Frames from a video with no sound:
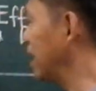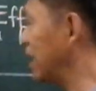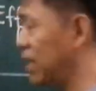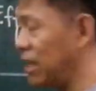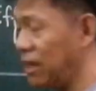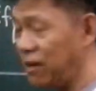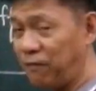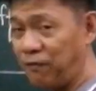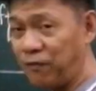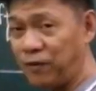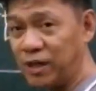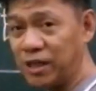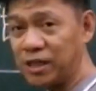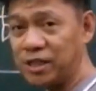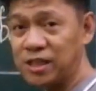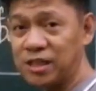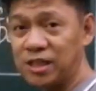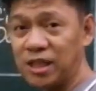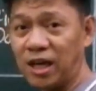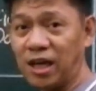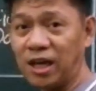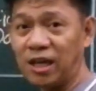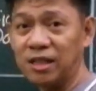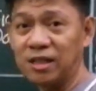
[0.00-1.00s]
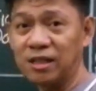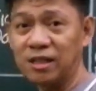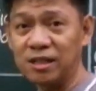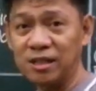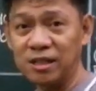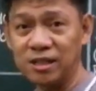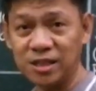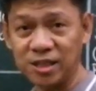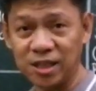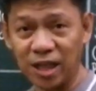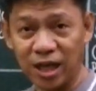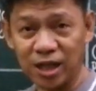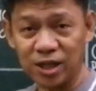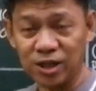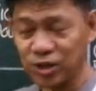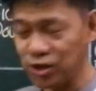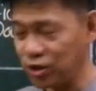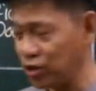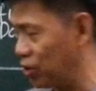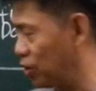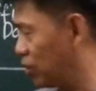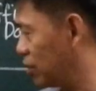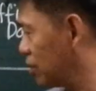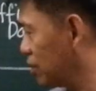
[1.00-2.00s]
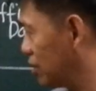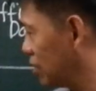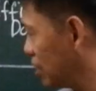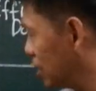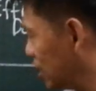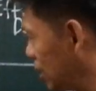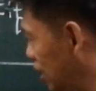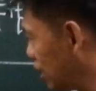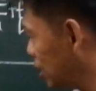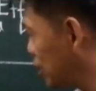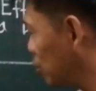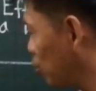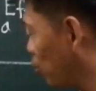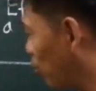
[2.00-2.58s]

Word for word: and efficient section is